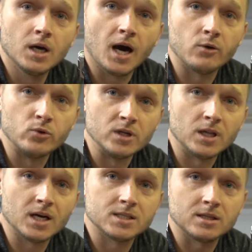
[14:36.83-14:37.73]
I
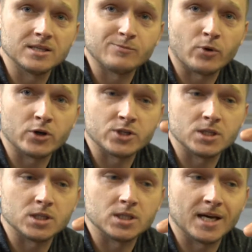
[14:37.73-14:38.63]
realized that this
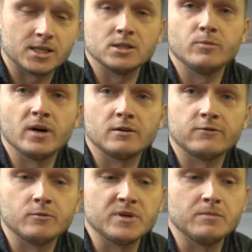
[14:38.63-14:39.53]
purchase is actually better
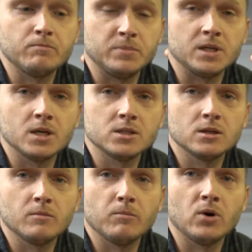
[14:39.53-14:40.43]
for me because of
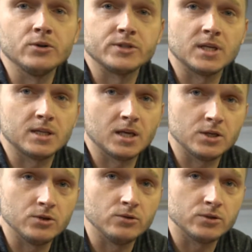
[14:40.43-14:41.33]
the bolts that they
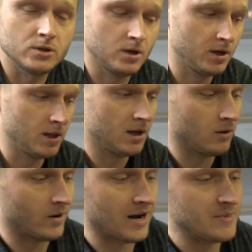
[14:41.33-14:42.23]
use.
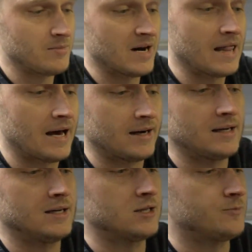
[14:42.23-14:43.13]
What I mean by that
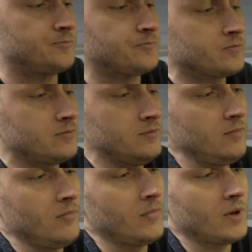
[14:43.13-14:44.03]
is
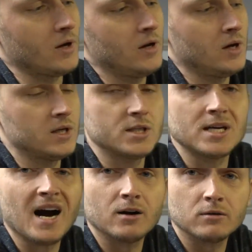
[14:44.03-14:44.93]

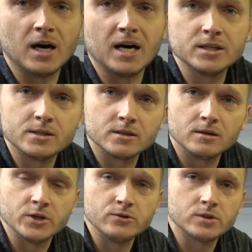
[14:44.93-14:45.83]
stock rods,
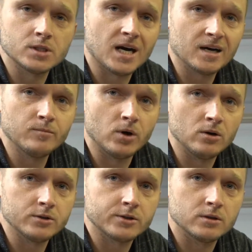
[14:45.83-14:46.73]
they use stock
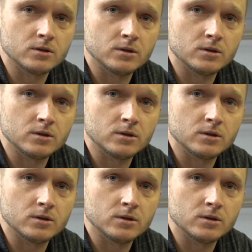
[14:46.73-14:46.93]
bolts.